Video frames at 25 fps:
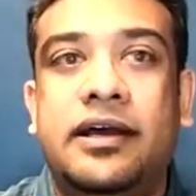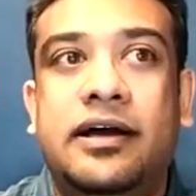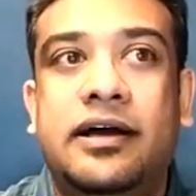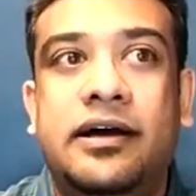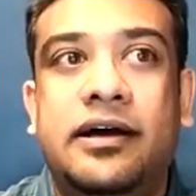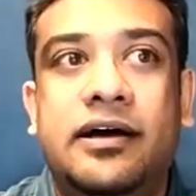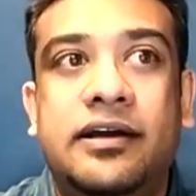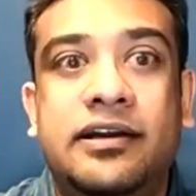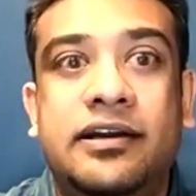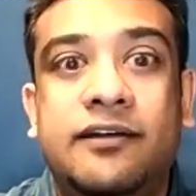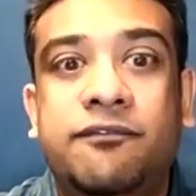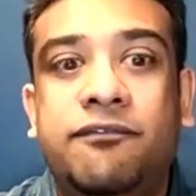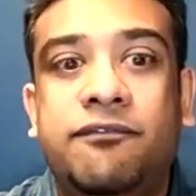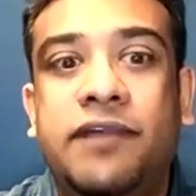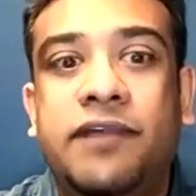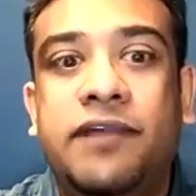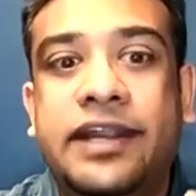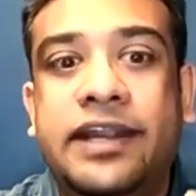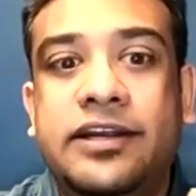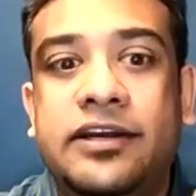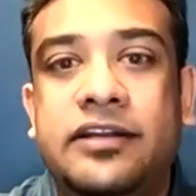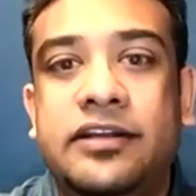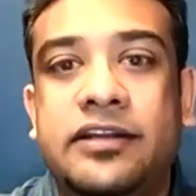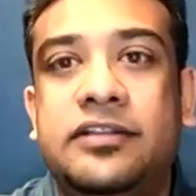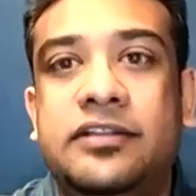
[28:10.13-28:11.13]

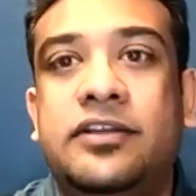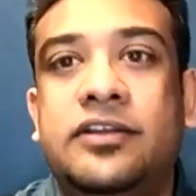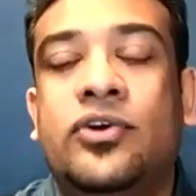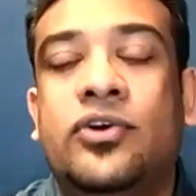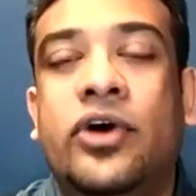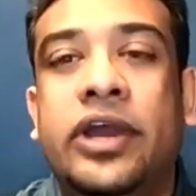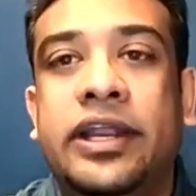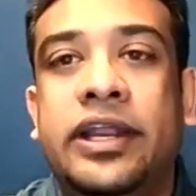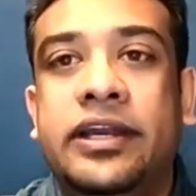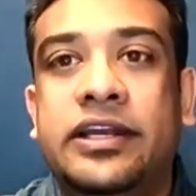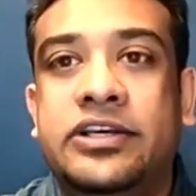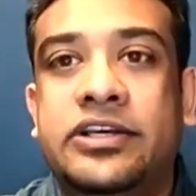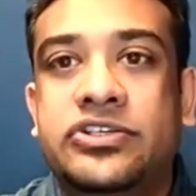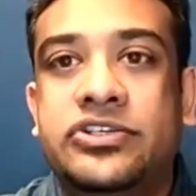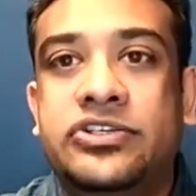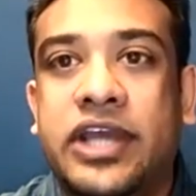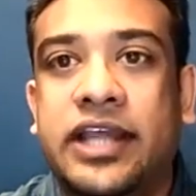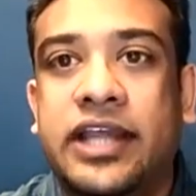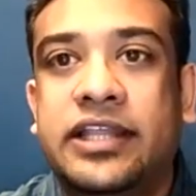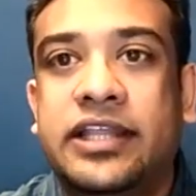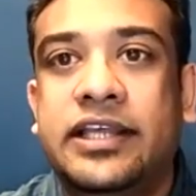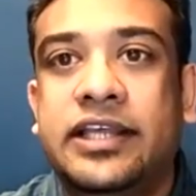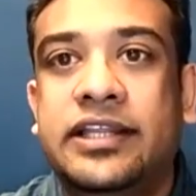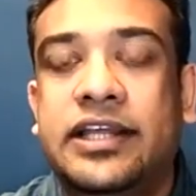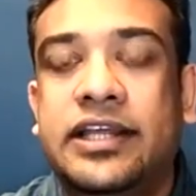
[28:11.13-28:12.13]
reflected in the toy industry.
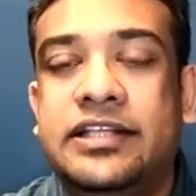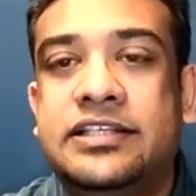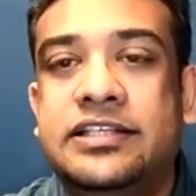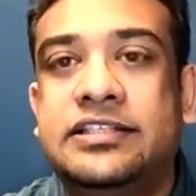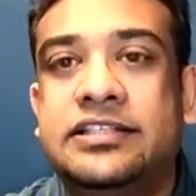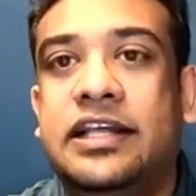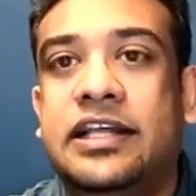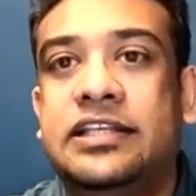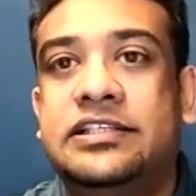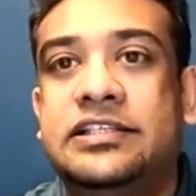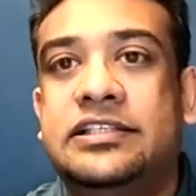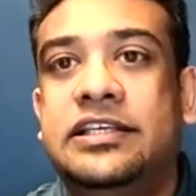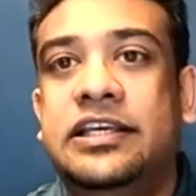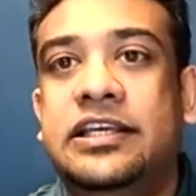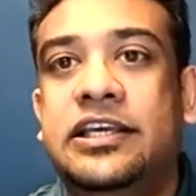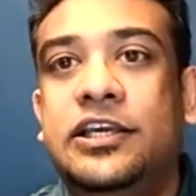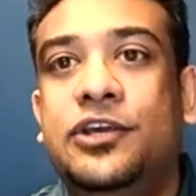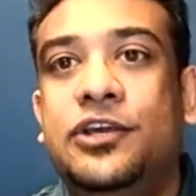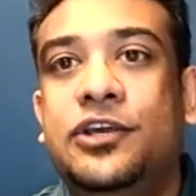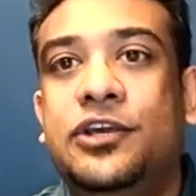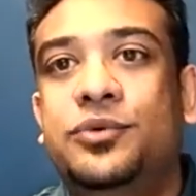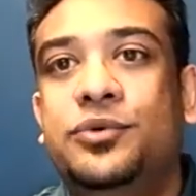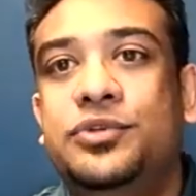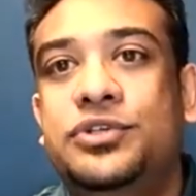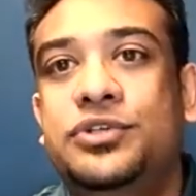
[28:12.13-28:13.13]
I think that's the
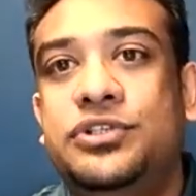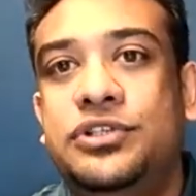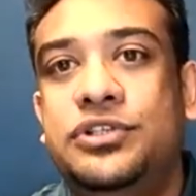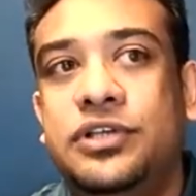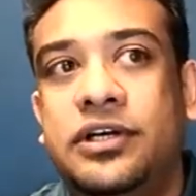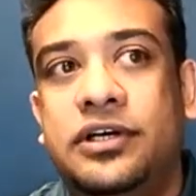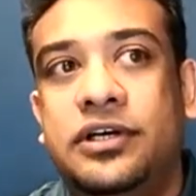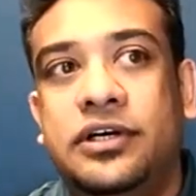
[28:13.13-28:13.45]
huge.